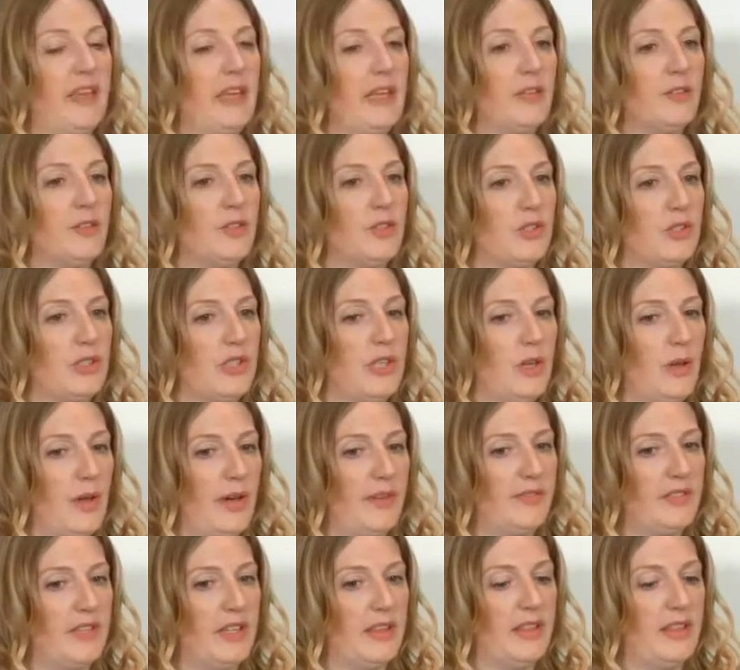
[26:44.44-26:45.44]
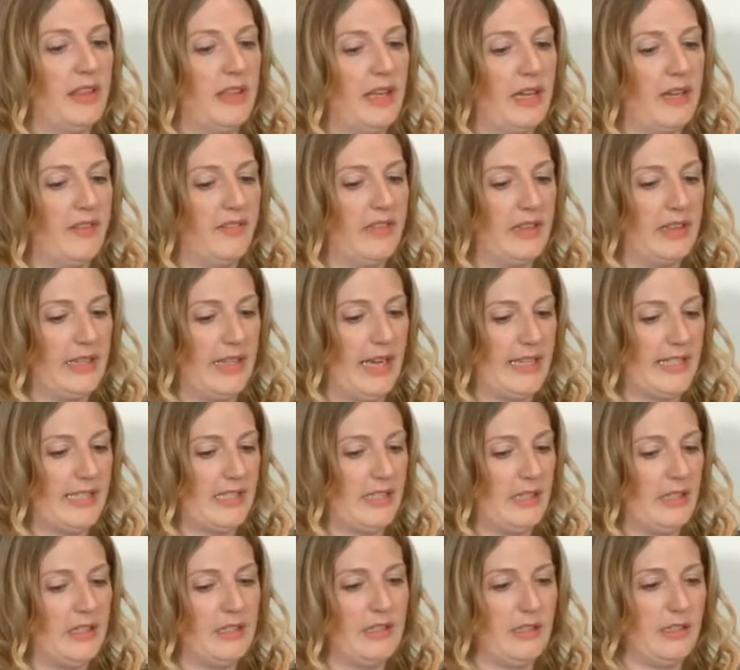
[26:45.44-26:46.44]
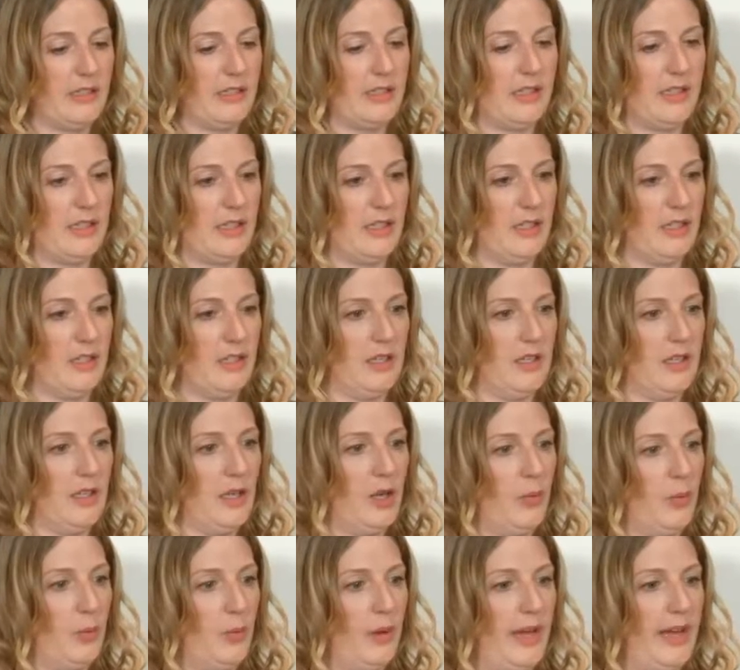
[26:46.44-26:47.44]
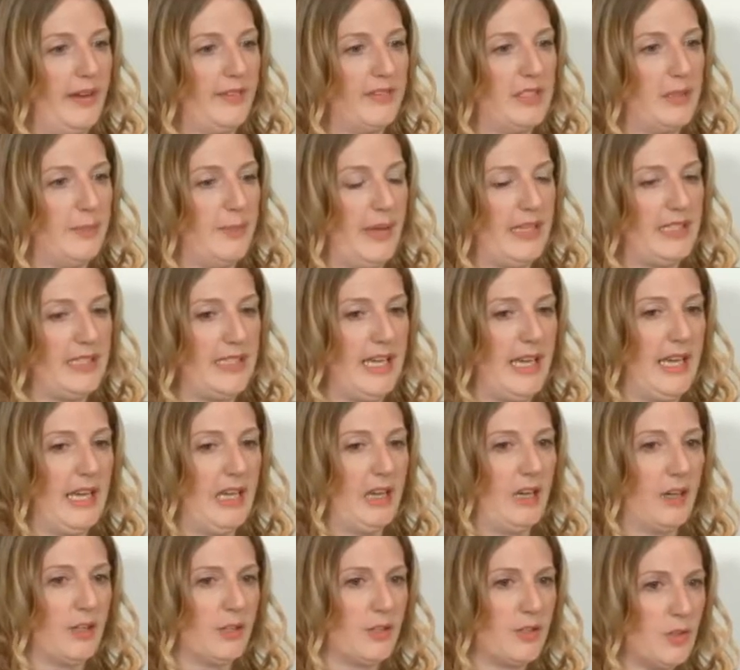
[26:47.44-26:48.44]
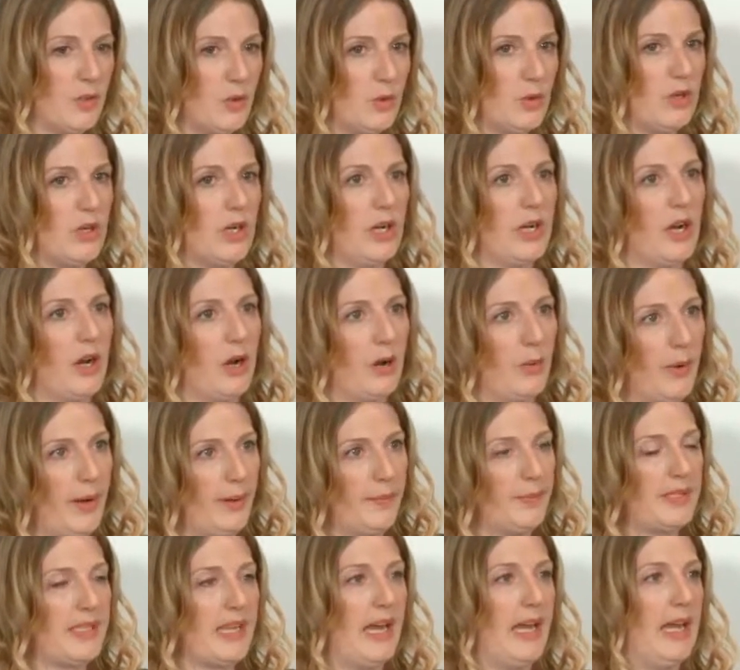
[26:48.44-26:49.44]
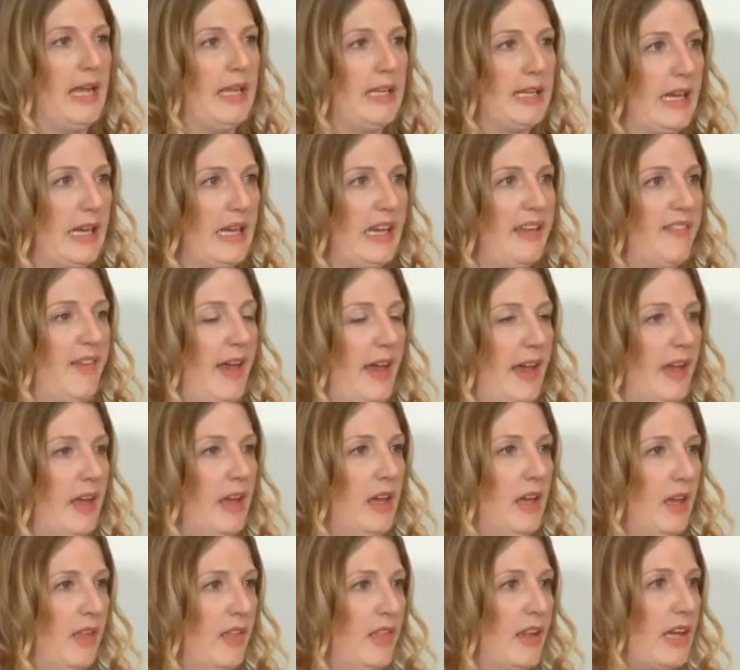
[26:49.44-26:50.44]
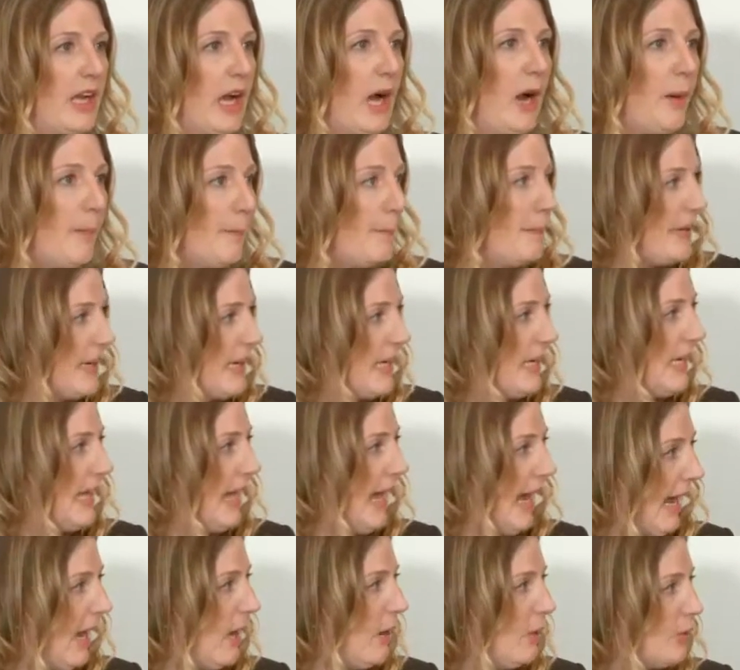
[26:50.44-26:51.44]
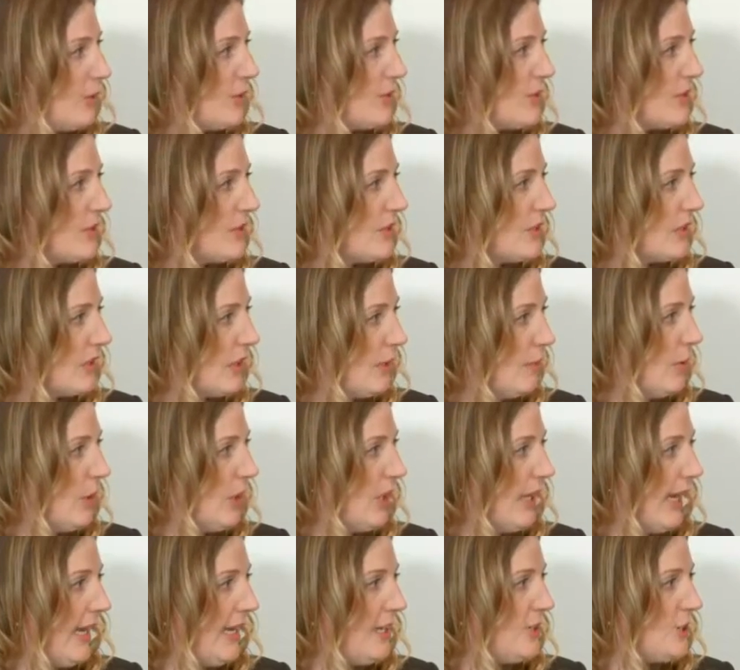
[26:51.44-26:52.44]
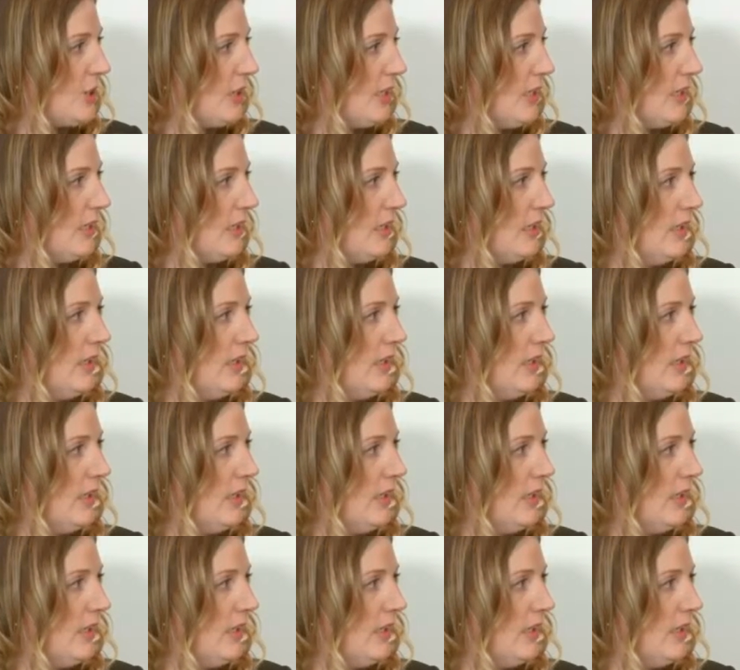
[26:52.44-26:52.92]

think you just you have to think of it less as you know we have to maintain our store and our website and kind of the company out communication